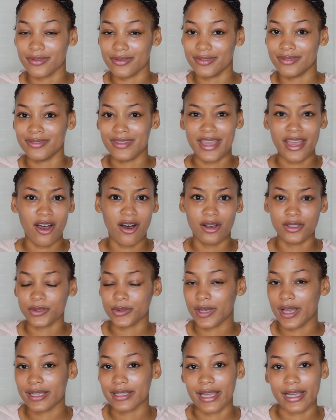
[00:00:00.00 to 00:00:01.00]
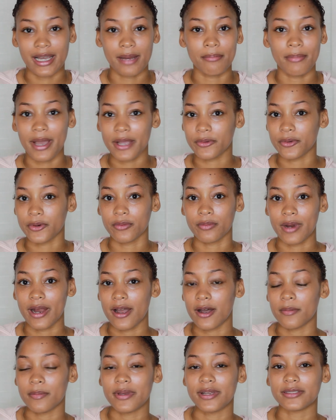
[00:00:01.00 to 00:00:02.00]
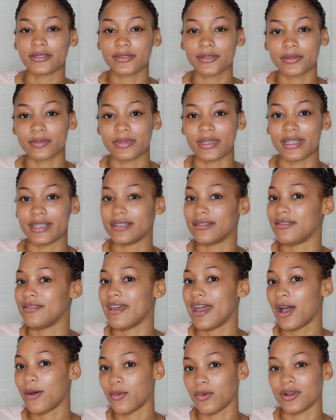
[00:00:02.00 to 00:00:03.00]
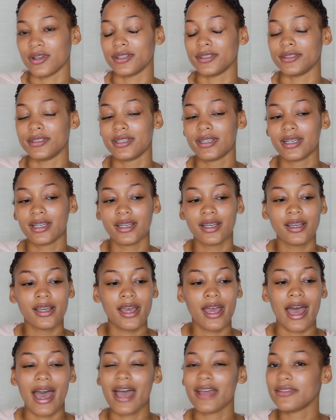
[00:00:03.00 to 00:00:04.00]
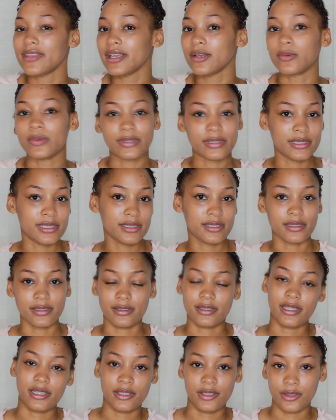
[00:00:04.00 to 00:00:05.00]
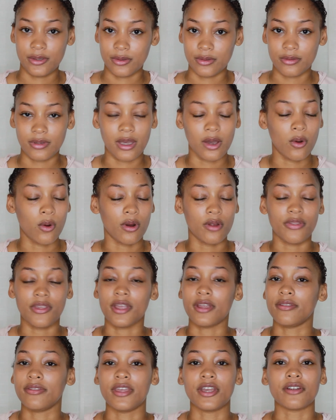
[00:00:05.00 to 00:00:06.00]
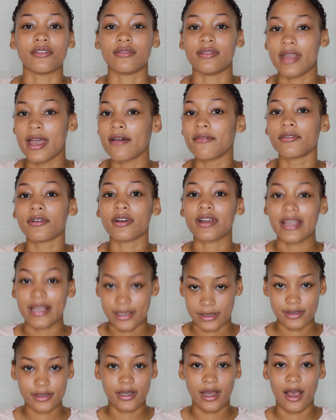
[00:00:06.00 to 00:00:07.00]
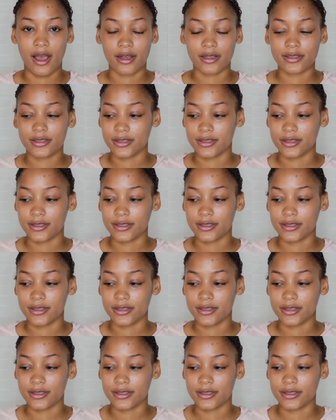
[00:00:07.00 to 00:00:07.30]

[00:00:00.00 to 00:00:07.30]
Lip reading: They also had like a micro brow pencil, but that one I think was discontinued, or they're never in stock.